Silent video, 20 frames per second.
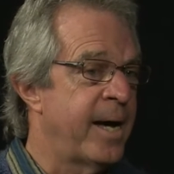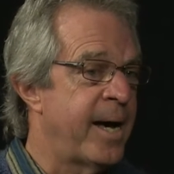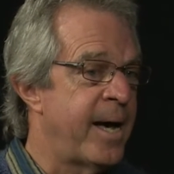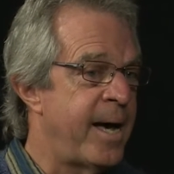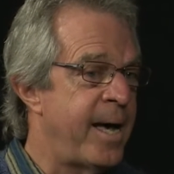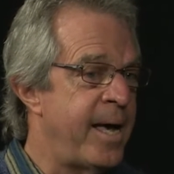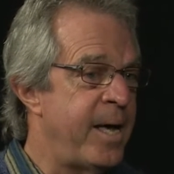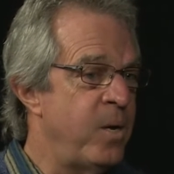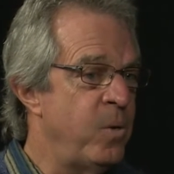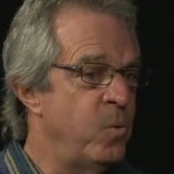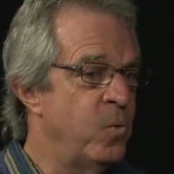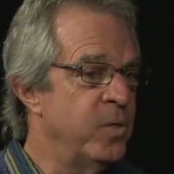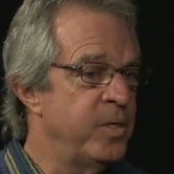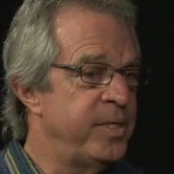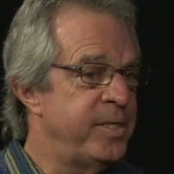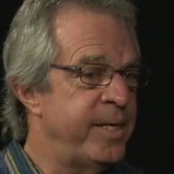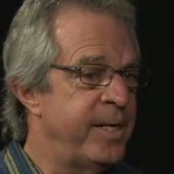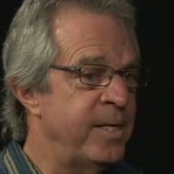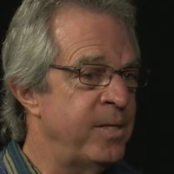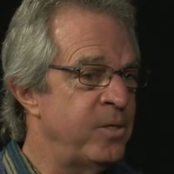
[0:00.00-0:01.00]
I
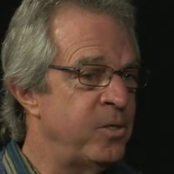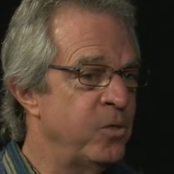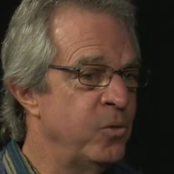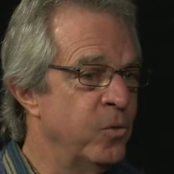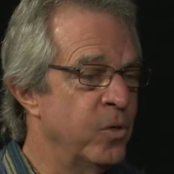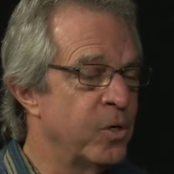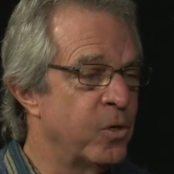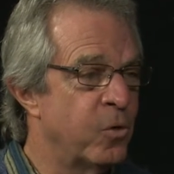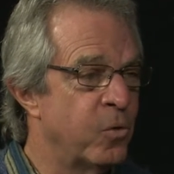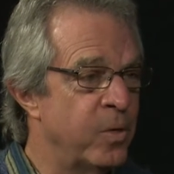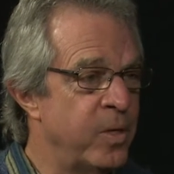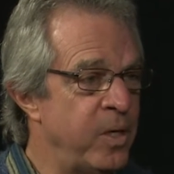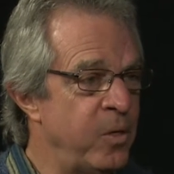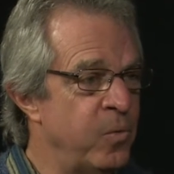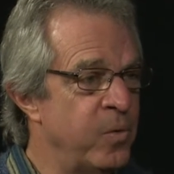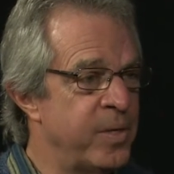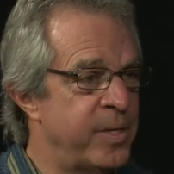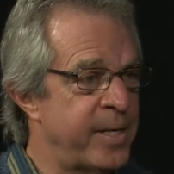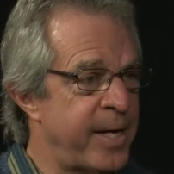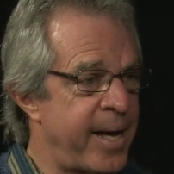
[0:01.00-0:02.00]
would tend to agree
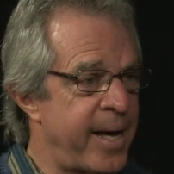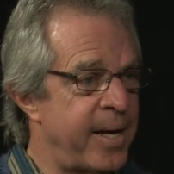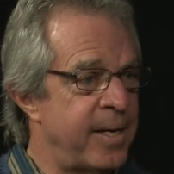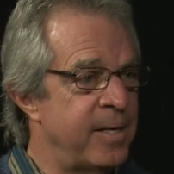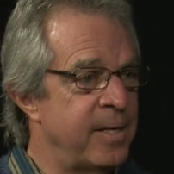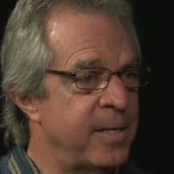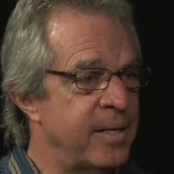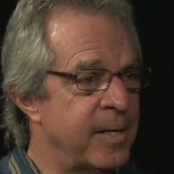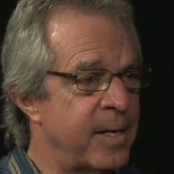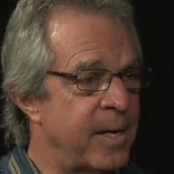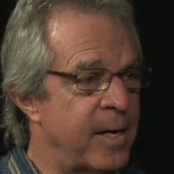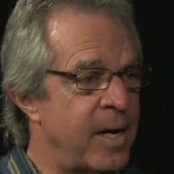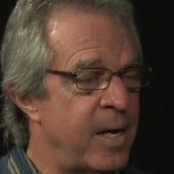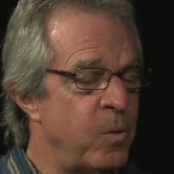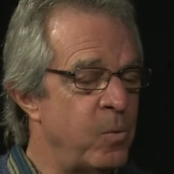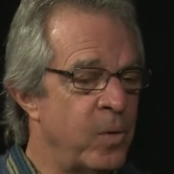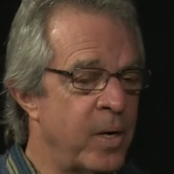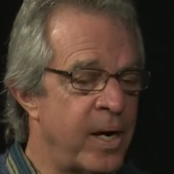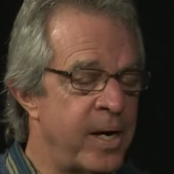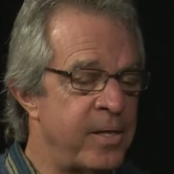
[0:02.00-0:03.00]
with that.
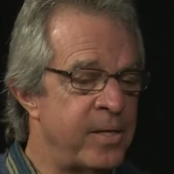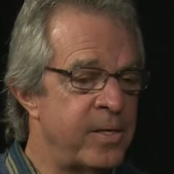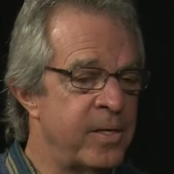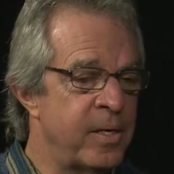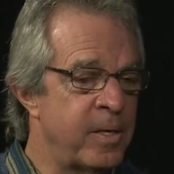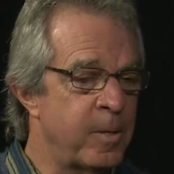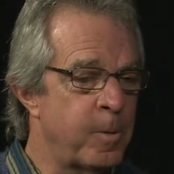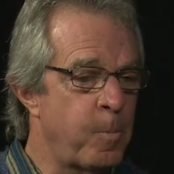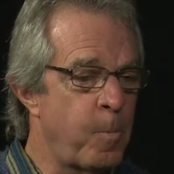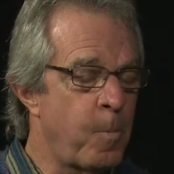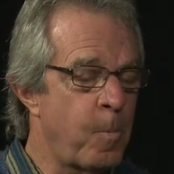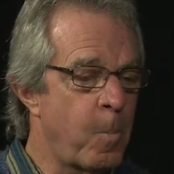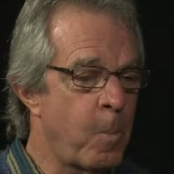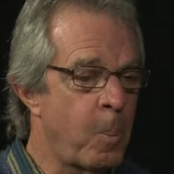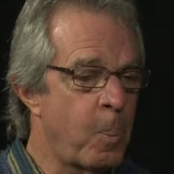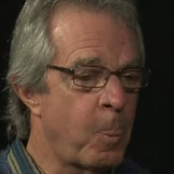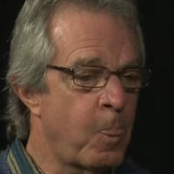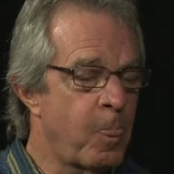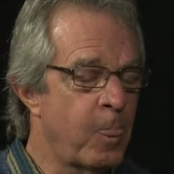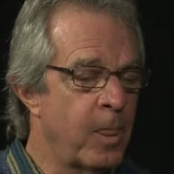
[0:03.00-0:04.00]
I think
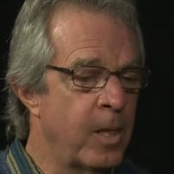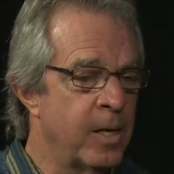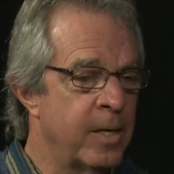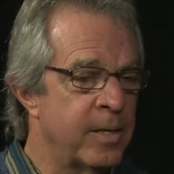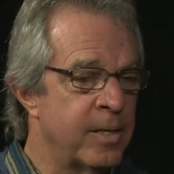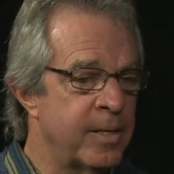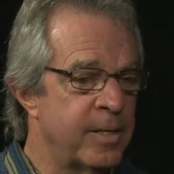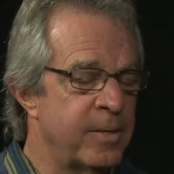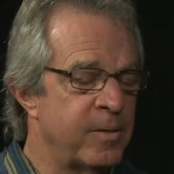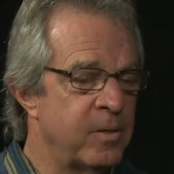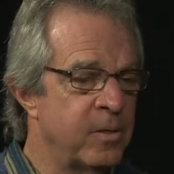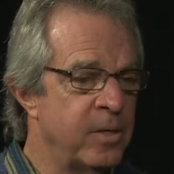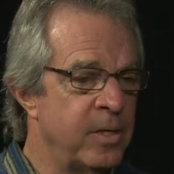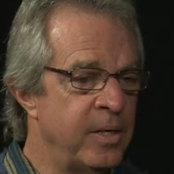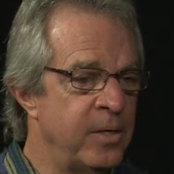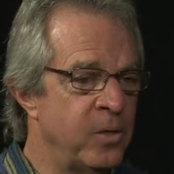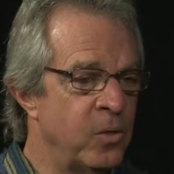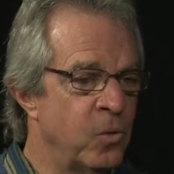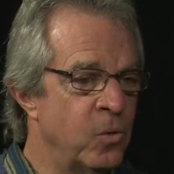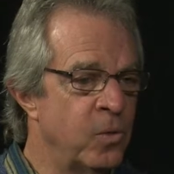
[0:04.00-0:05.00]

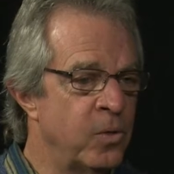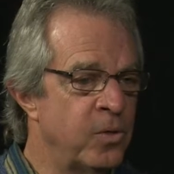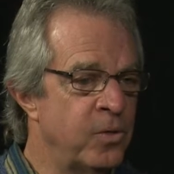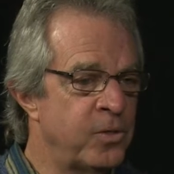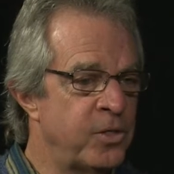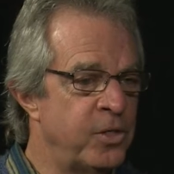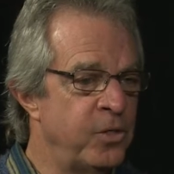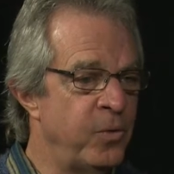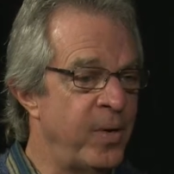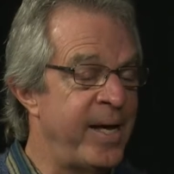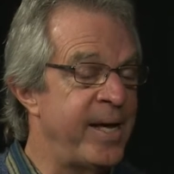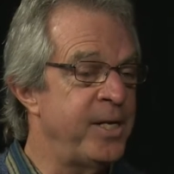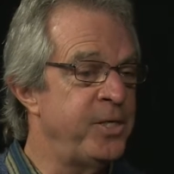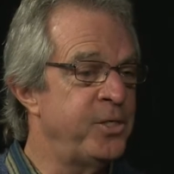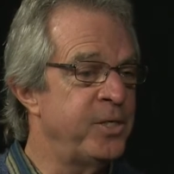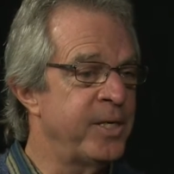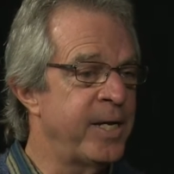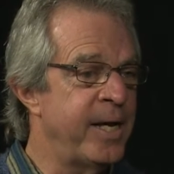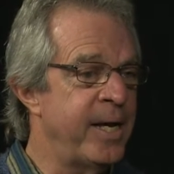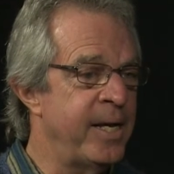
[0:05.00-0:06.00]
in order to
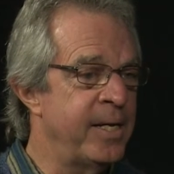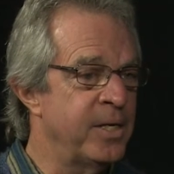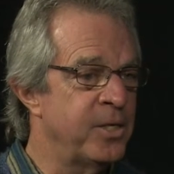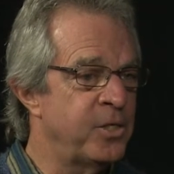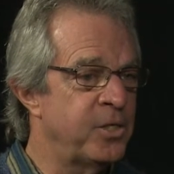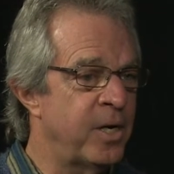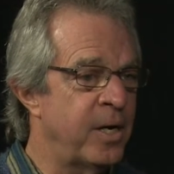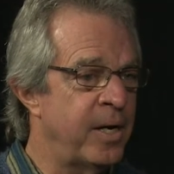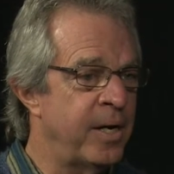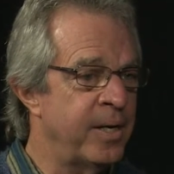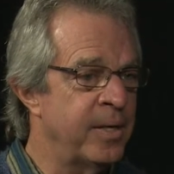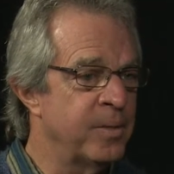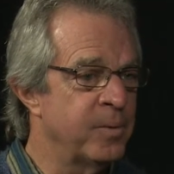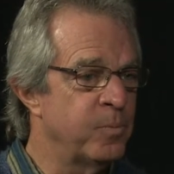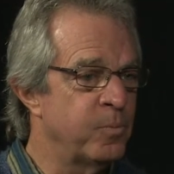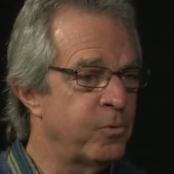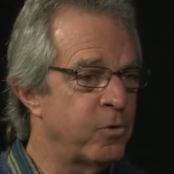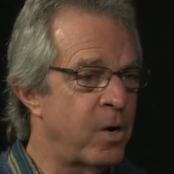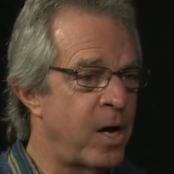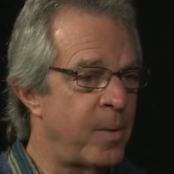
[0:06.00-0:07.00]
educate a
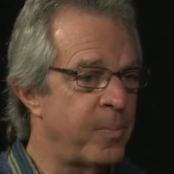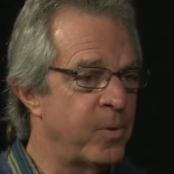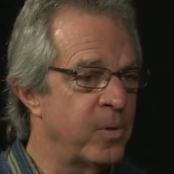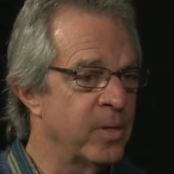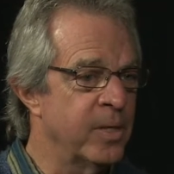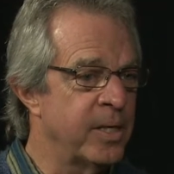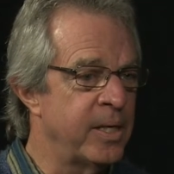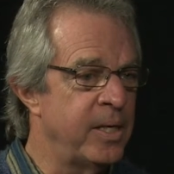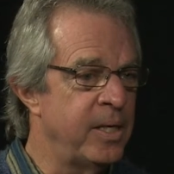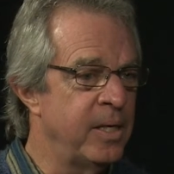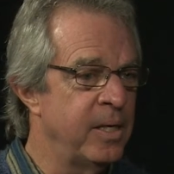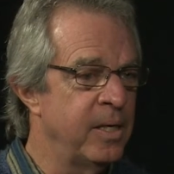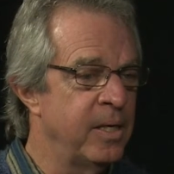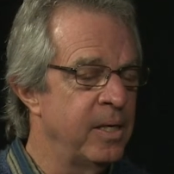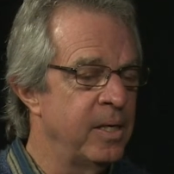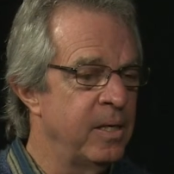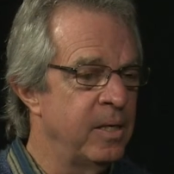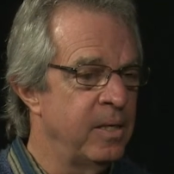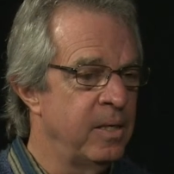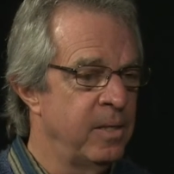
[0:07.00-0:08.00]
child properly,
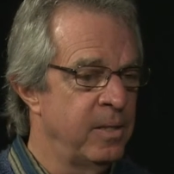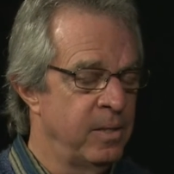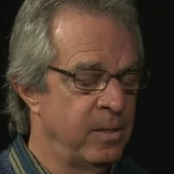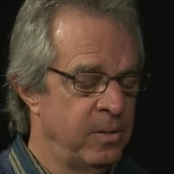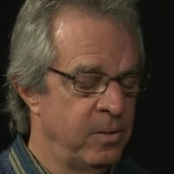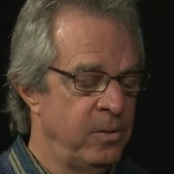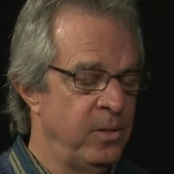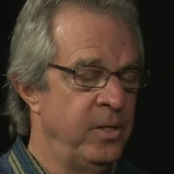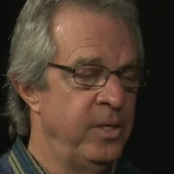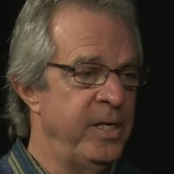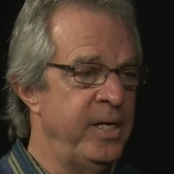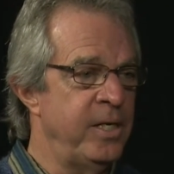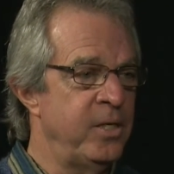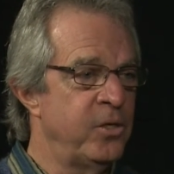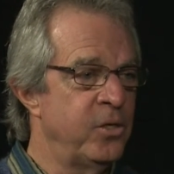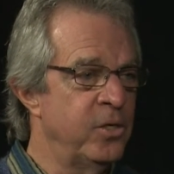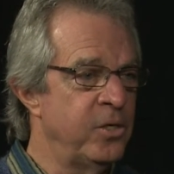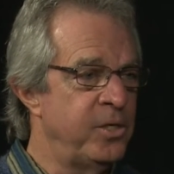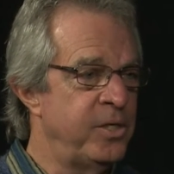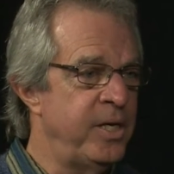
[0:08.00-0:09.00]
you
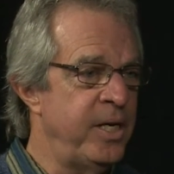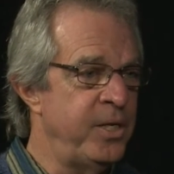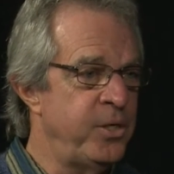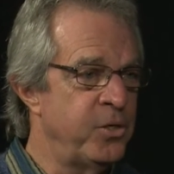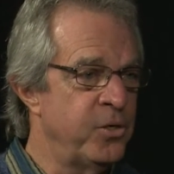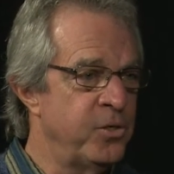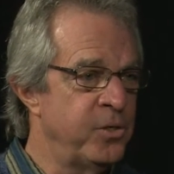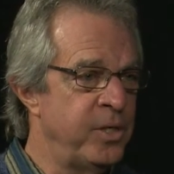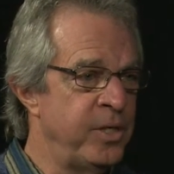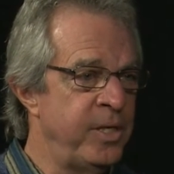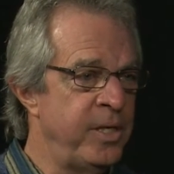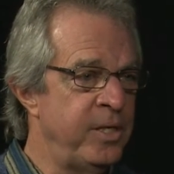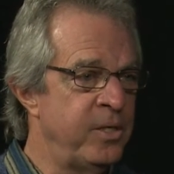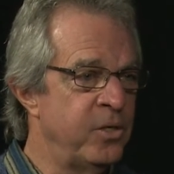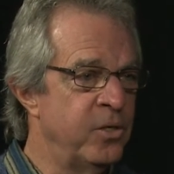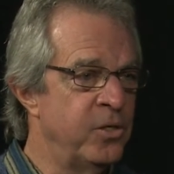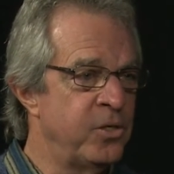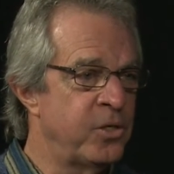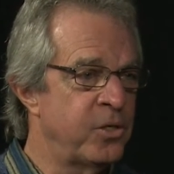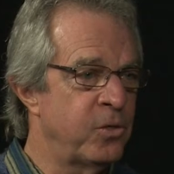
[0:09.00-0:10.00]
need good teachers, you
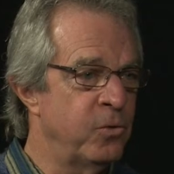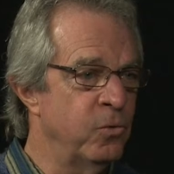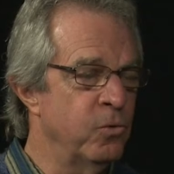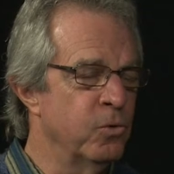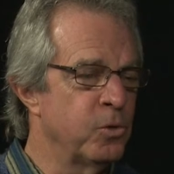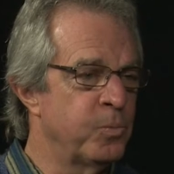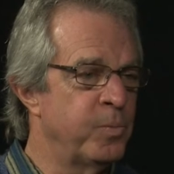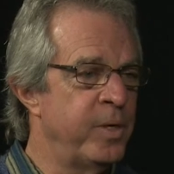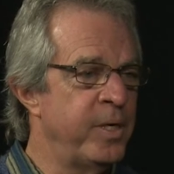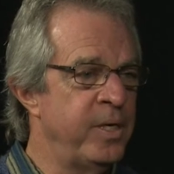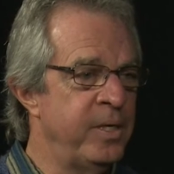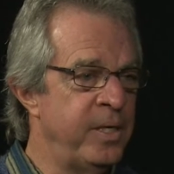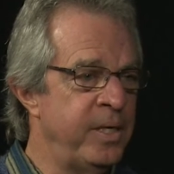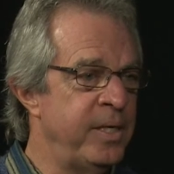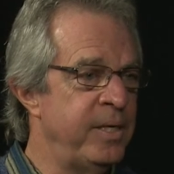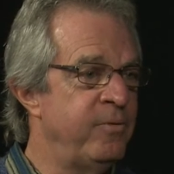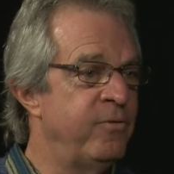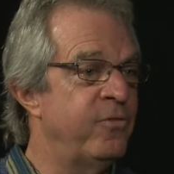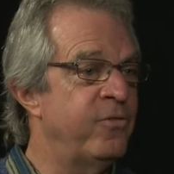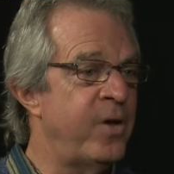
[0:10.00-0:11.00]
need good schools, but you
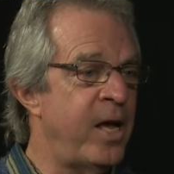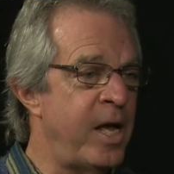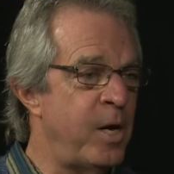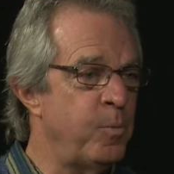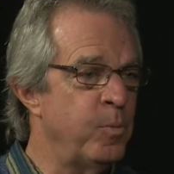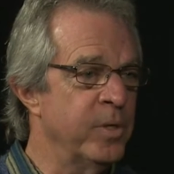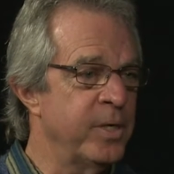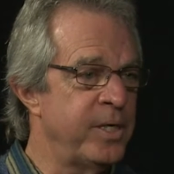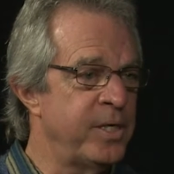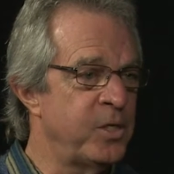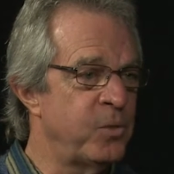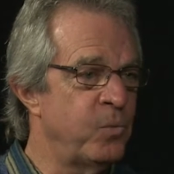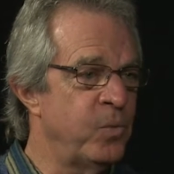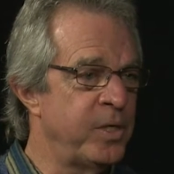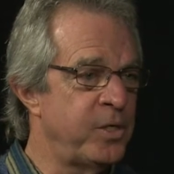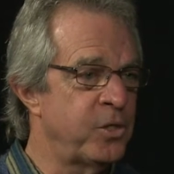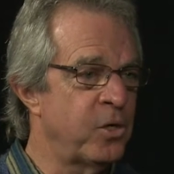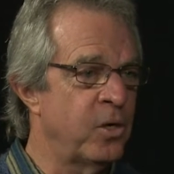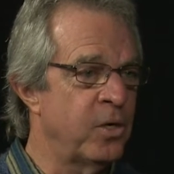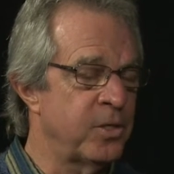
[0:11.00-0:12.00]
need families
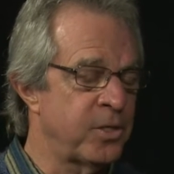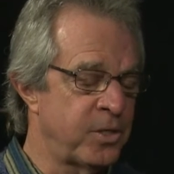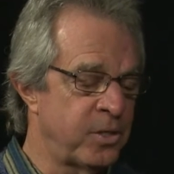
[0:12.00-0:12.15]
which